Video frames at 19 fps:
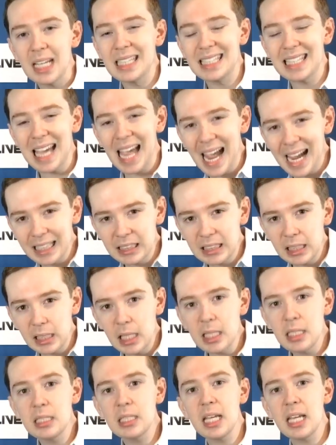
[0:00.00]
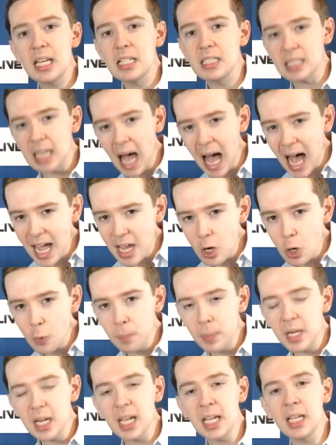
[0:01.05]
It's excellent. It is
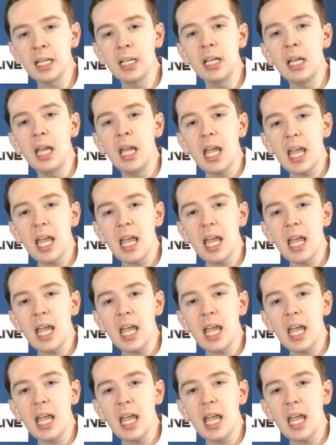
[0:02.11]
eye-opening.